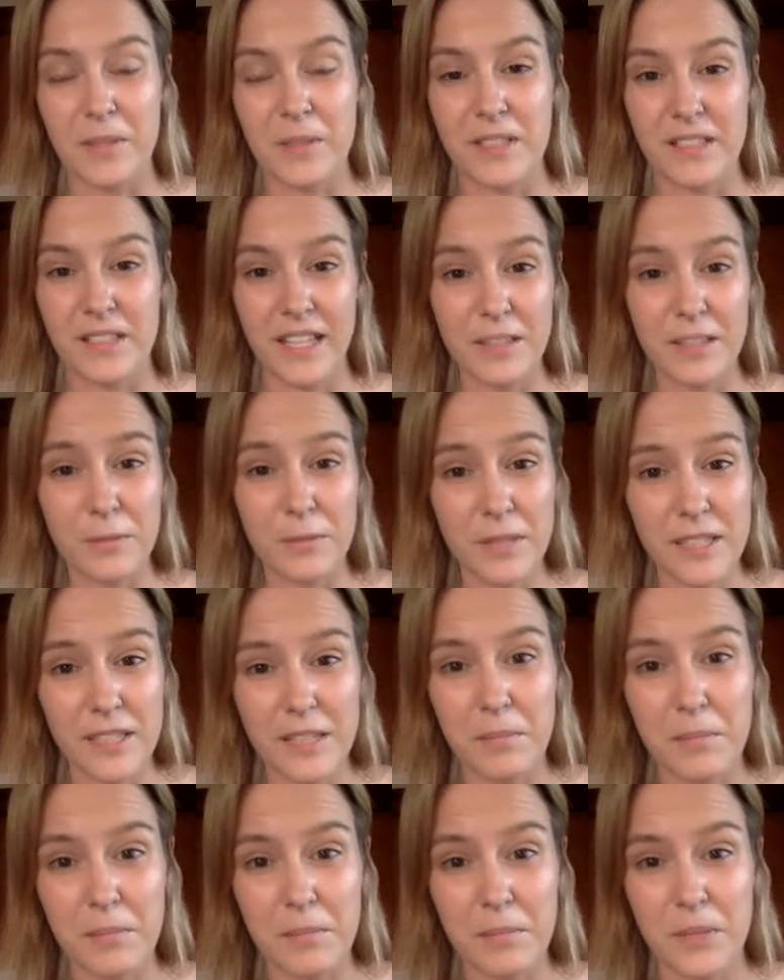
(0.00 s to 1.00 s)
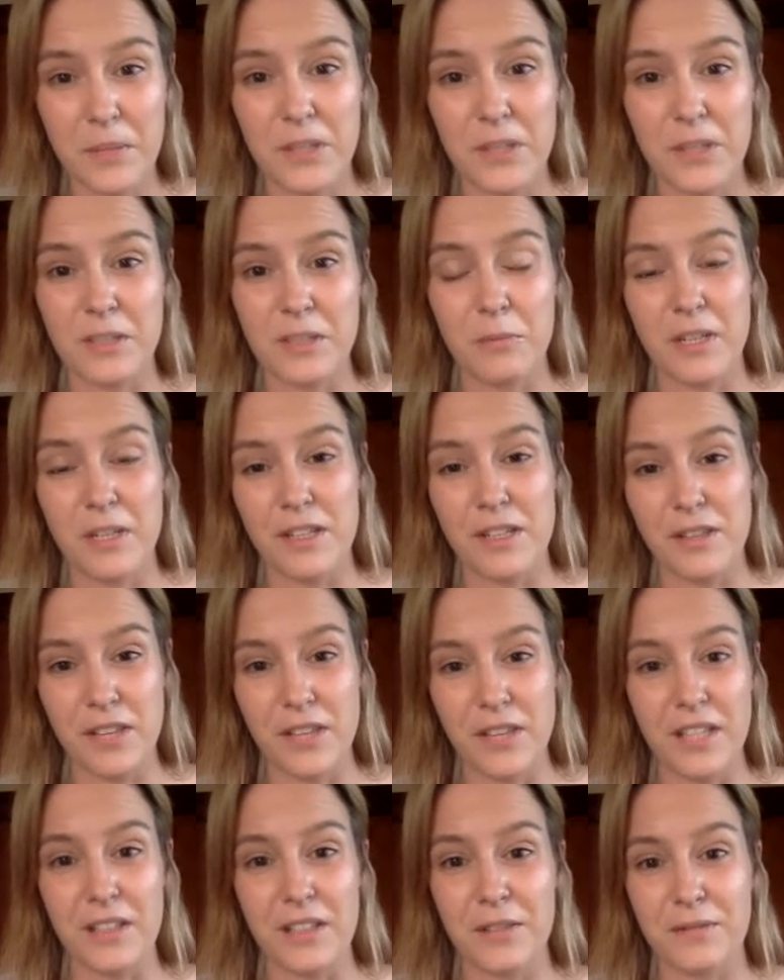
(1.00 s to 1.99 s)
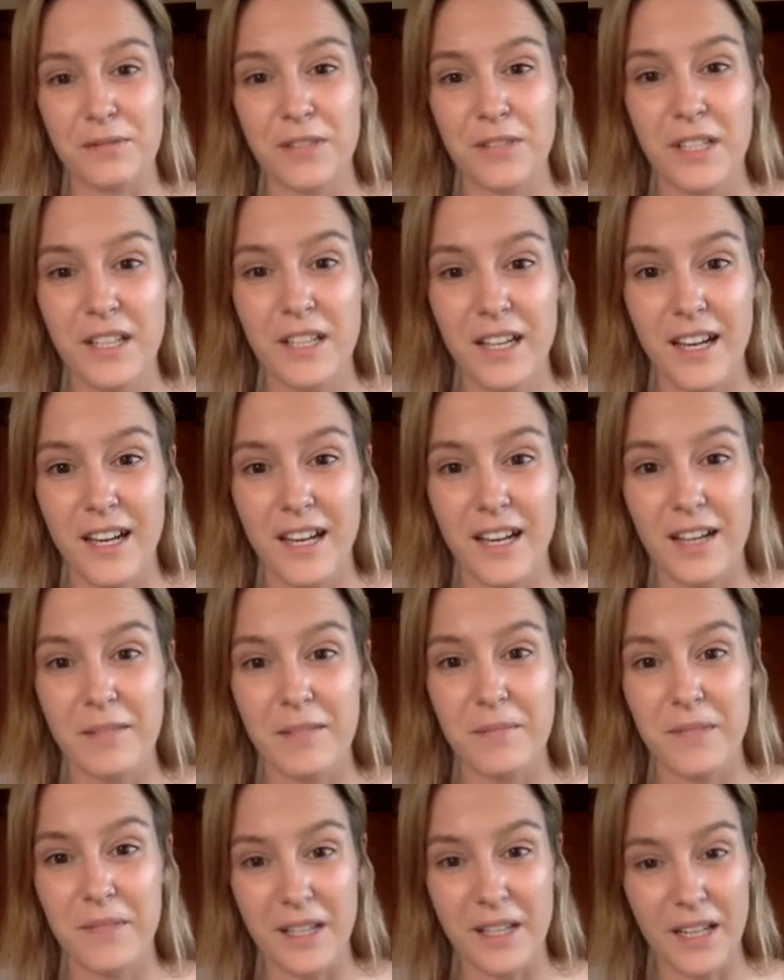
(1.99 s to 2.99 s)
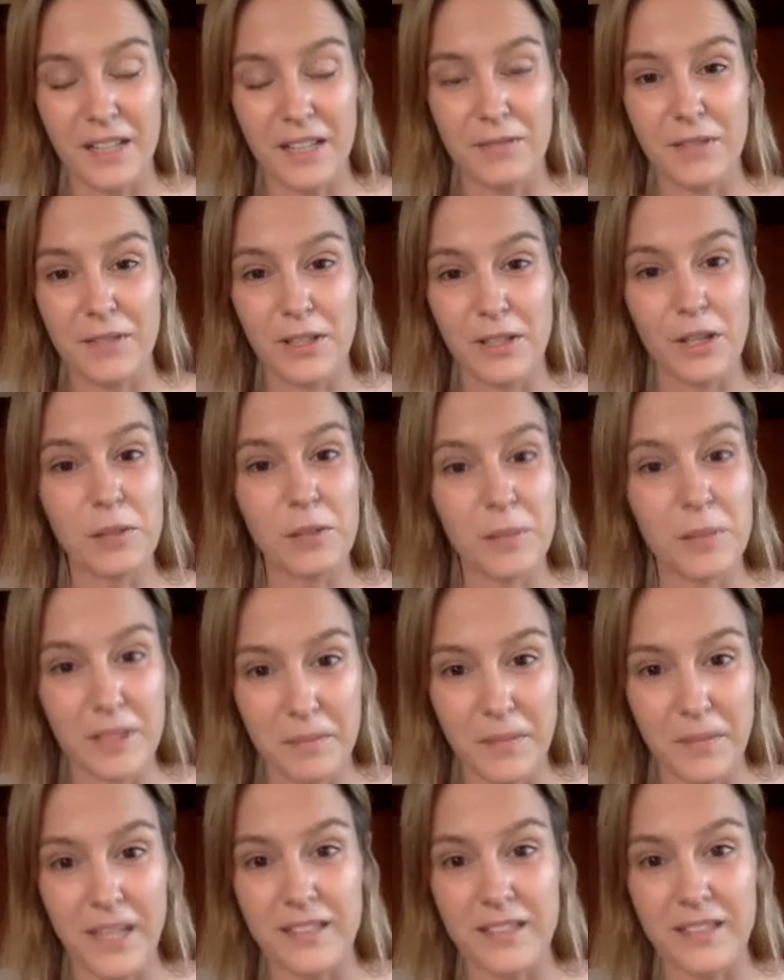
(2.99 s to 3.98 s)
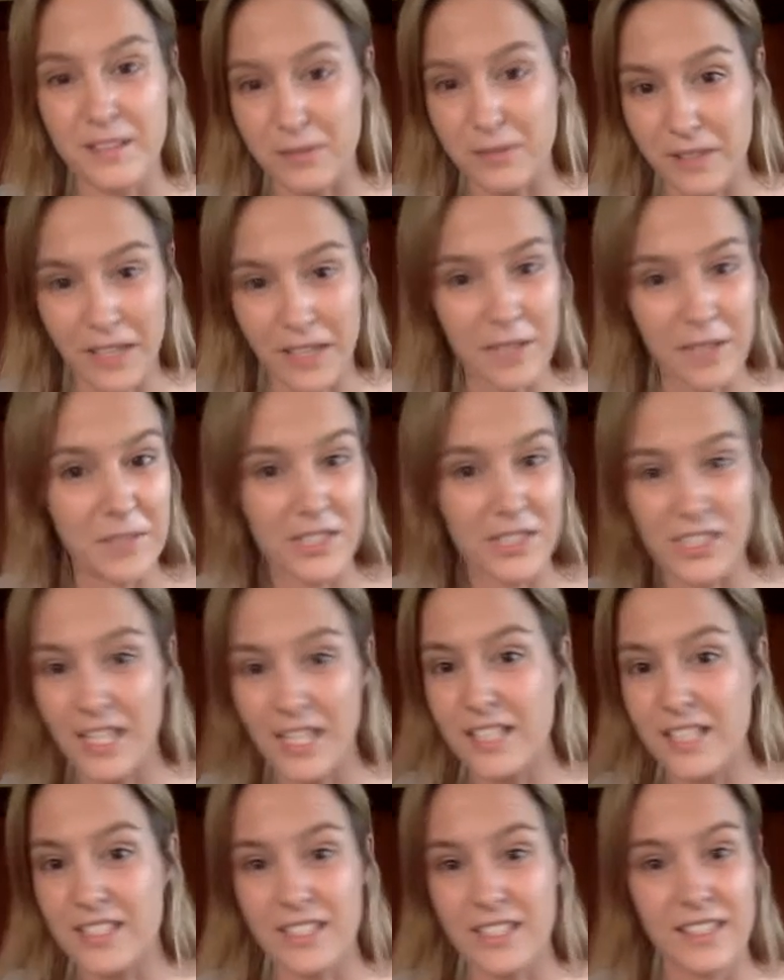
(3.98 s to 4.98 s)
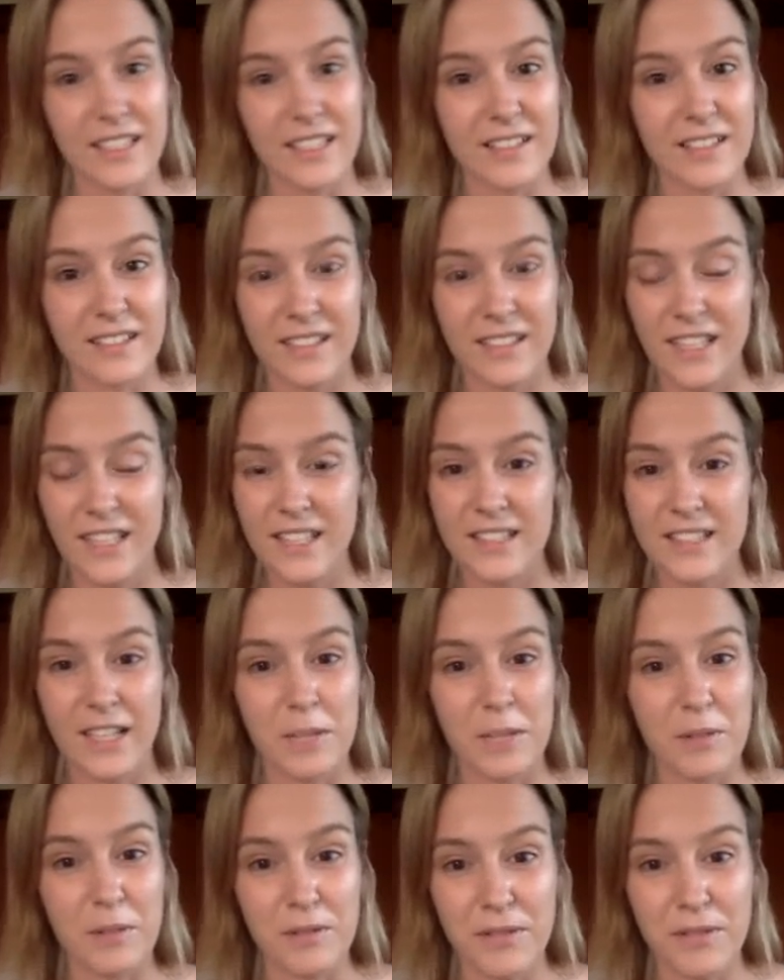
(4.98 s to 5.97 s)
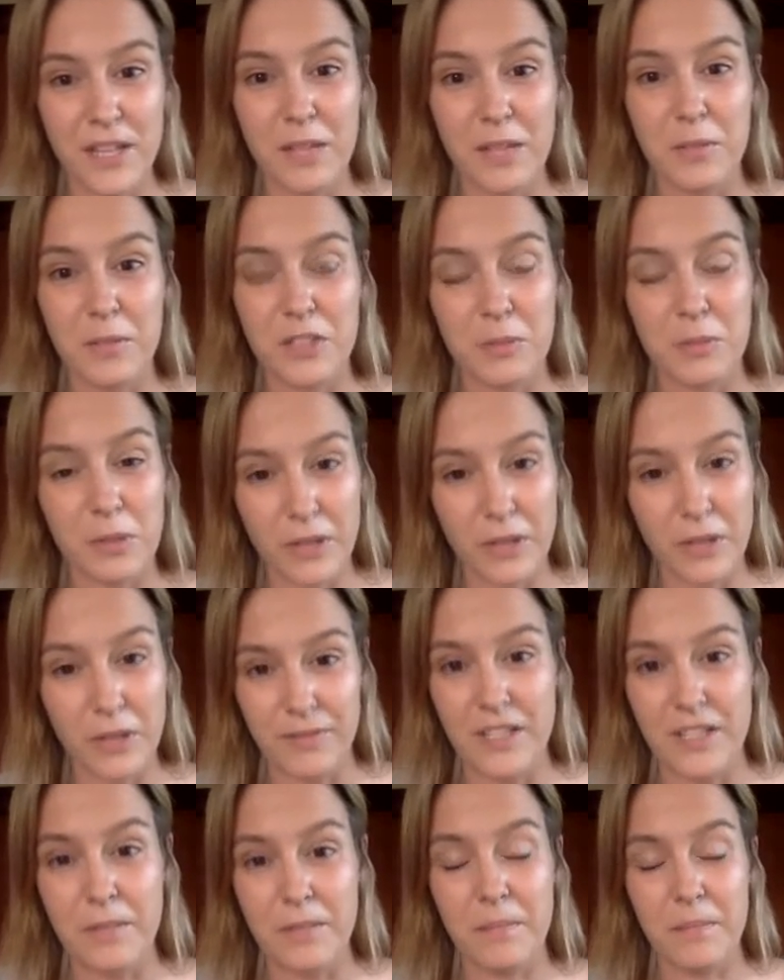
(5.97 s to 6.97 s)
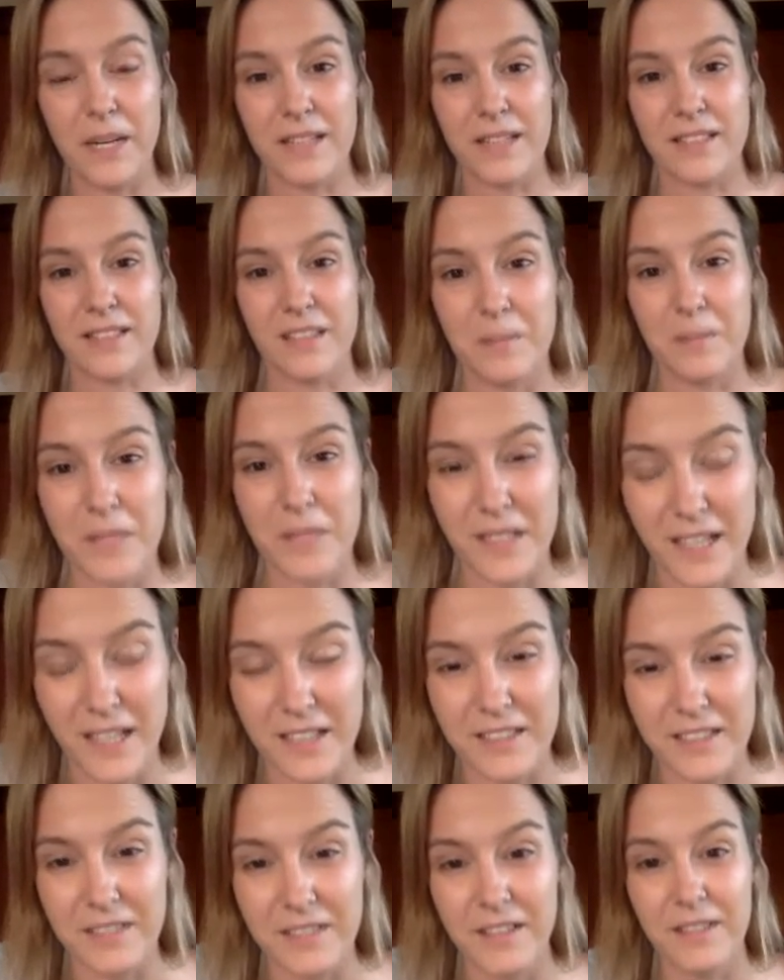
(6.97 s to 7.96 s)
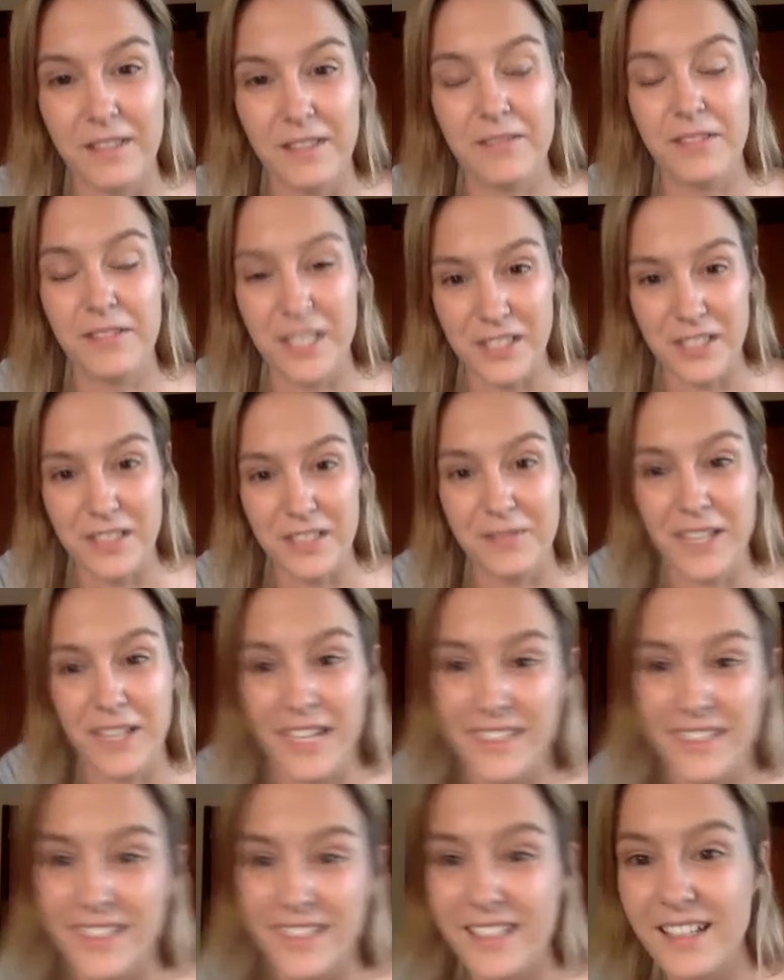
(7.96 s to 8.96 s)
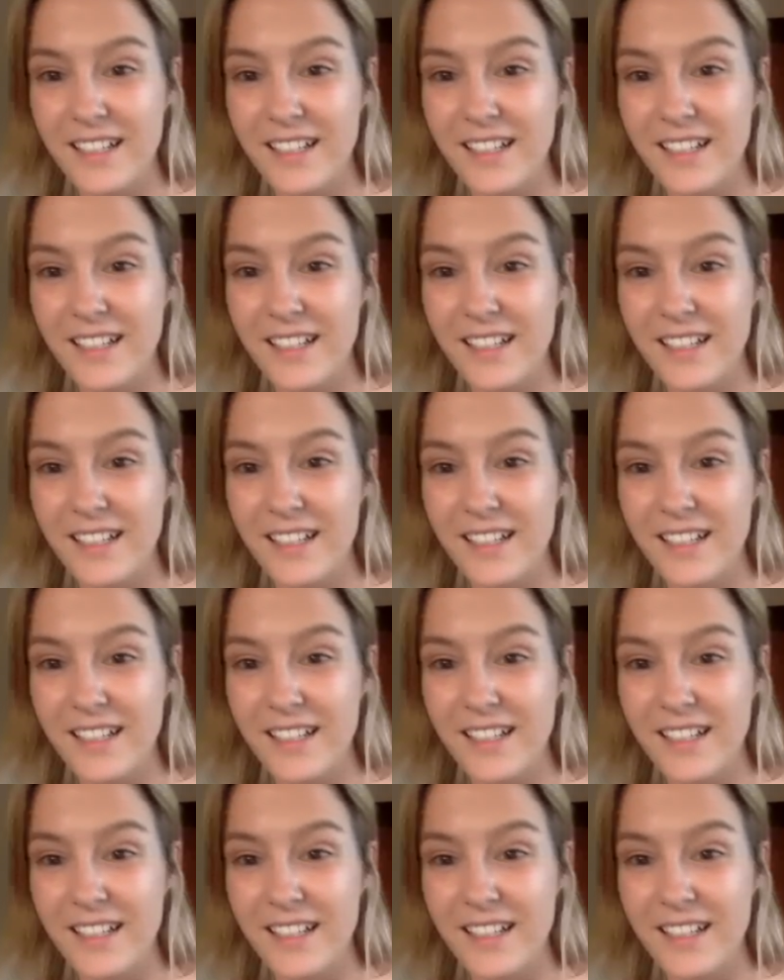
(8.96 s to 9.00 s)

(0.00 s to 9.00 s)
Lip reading: And that's really important when you think of the kind of global impacts of climate change and this type of thing, which will have an impact in the Magadi region of Kenya.